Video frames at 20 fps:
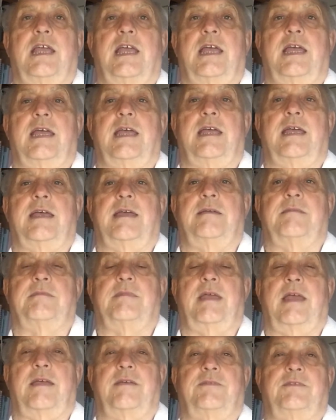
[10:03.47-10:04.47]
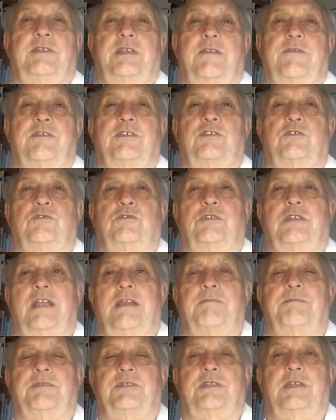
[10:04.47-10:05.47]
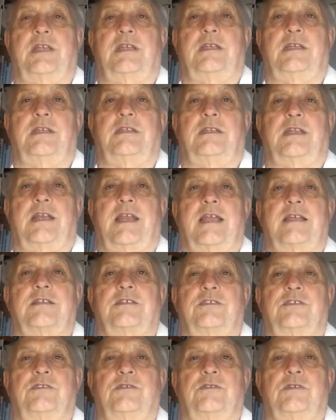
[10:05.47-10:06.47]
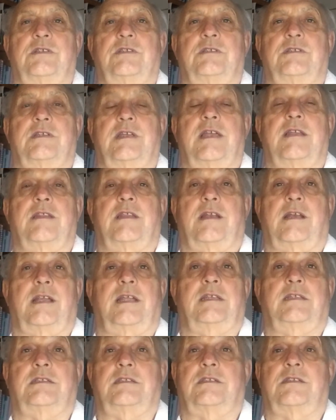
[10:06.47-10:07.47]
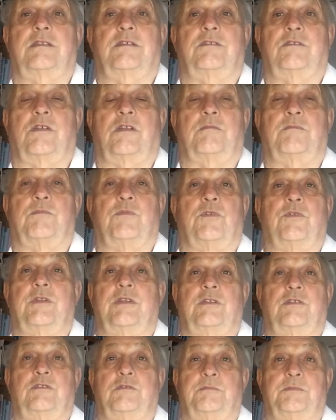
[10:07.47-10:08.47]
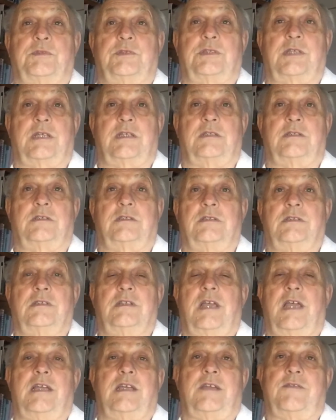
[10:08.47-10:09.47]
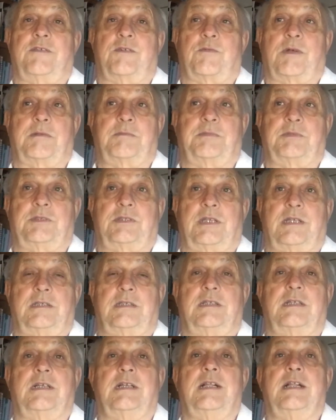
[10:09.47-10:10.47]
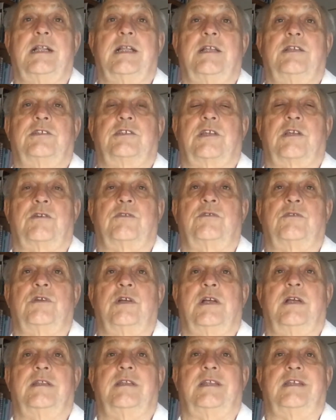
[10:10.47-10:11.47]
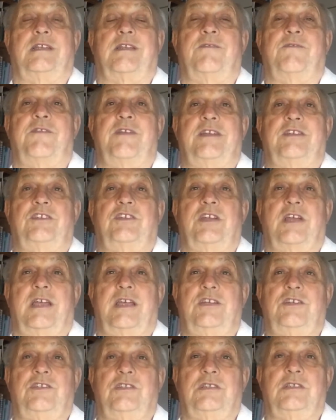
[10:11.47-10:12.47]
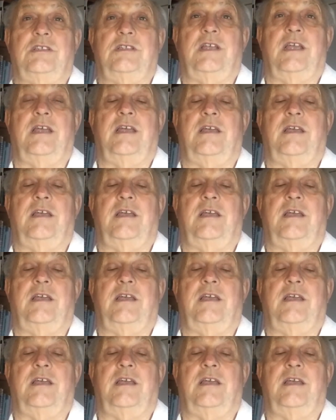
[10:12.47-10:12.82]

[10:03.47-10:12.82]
have 7 to 10% international students, and the rest not more than 2% and even 1%. So the differentiation